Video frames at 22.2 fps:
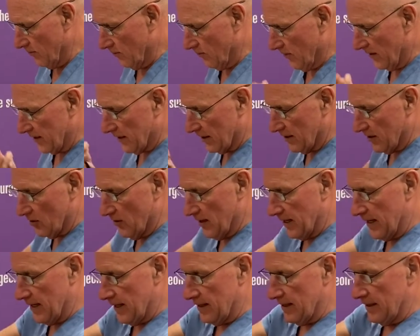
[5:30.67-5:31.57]
we can go
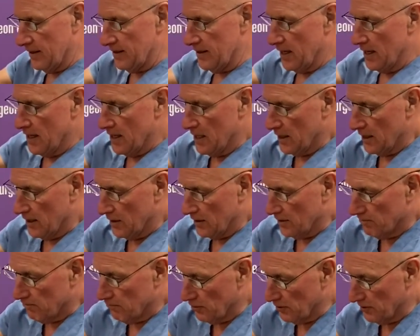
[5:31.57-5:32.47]
ahead and
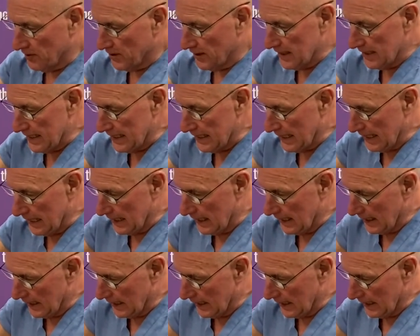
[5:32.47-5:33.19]
put the